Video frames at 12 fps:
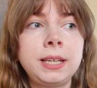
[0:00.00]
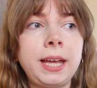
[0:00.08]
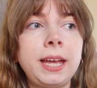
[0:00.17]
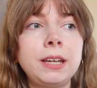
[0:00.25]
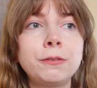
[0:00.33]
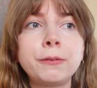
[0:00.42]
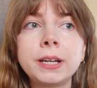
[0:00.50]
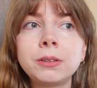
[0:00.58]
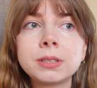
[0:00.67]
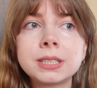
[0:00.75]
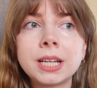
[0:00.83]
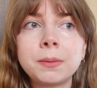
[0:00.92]
And
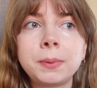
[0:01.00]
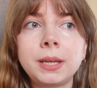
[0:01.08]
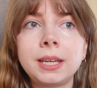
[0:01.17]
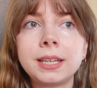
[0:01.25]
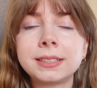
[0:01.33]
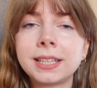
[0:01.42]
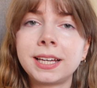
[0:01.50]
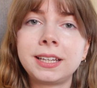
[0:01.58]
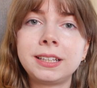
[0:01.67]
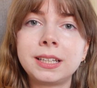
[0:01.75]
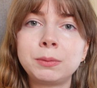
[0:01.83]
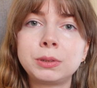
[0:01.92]
final step is
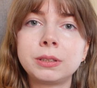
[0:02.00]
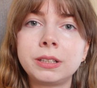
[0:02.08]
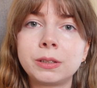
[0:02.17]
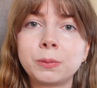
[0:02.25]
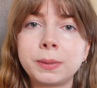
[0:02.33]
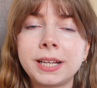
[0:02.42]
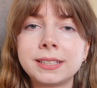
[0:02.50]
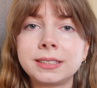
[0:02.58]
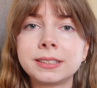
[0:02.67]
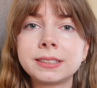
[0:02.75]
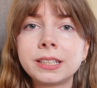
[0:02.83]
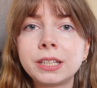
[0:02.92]
adding them to little
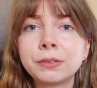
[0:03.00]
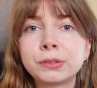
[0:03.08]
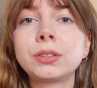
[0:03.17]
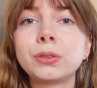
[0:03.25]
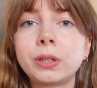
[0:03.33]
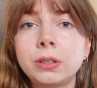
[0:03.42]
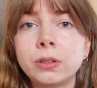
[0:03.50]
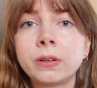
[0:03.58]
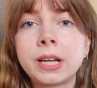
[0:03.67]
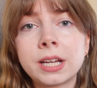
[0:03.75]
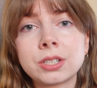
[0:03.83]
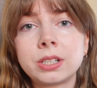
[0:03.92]
plastic sleeves so they
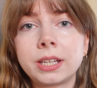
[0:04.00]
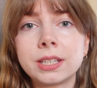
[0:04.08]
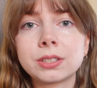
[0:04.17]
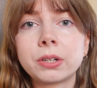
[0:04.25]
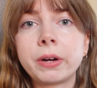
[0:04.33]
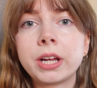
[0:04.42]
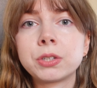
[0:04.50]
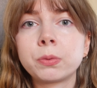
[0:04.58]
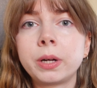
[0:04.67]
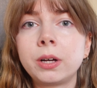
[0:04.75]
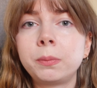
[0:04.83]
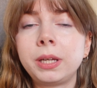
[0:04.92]
don't actually get scratched
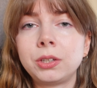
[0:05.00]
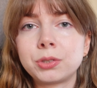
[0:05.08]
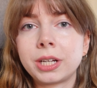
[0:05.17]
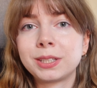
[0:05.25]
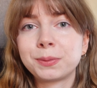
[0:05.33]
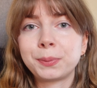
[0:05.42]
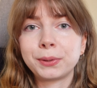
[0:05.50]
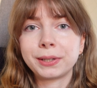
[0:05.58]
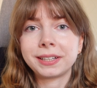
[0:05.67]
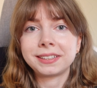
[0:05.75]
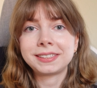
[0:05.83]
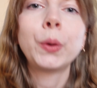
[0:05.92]
while being
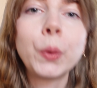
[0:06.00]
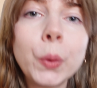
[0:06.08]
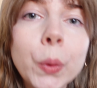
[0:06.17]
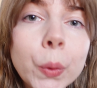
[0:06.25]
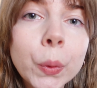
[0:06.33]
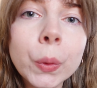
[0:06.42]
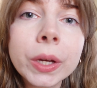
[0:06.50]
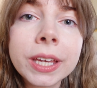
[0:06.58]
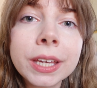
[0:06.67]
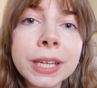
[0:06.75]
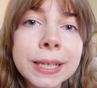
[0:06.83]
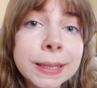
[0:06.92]
transported.
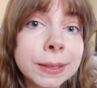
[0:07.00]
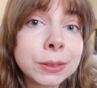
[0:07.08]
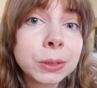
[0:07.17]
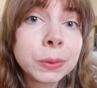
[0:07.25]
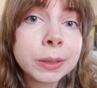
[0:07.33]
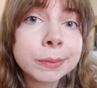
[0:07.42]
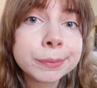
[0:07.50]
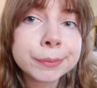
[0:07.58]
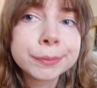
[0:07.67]
Okay, let's do it.